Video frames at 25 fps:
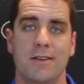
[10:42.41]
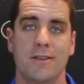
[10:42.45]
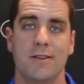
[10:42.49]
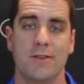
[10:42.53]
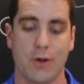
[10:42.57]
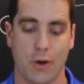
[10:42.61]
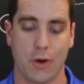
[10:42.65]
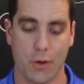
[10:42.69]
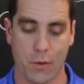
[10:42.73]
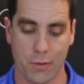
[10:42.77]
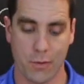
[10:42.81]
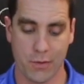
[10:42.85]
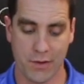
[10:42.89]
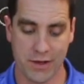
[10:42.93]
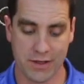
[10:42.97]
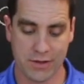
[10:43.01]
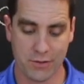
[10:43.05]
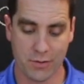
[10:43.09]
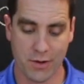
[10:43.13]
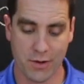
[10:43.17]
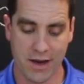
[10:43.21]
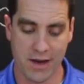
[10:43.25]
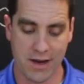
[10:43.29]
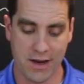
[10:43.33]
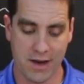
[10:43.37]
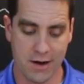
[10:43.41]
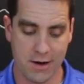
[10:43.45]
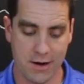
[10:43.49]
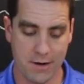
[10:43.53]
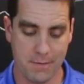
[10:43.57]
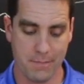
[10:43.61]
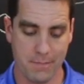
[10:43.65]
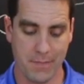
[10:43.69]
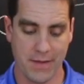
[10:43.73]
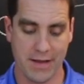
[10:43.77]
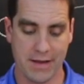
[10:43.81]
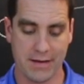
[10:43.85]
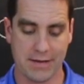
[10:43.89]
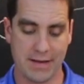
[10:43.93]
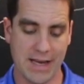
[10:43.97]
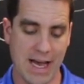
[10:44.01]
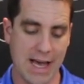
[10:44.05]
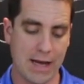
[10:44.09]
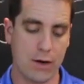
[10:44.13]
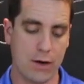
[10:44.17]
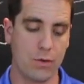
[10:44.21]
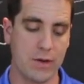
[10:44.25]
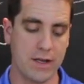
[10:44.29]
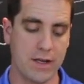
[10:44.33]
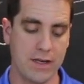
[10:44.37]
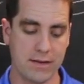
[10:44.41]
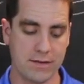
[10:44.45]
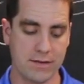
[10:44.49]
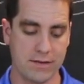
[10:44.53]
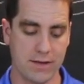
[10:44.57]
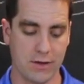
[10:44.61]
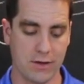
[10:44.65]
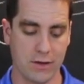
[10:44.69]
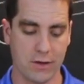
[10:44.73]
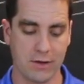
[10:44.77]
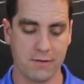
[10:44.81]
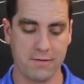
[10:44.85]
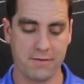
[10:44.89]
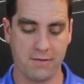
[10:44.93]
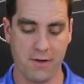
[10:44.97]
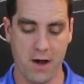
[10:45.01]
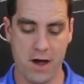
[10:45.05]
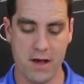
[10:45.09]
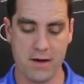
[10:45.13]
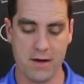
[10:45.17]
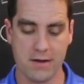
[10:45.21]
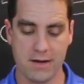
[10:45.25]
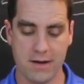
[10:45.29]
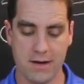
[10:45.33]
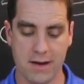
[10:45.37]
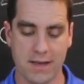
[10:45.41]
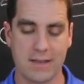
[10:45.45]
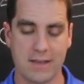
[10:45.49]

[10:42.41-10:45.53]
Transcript: So this right here, not only does it look fun,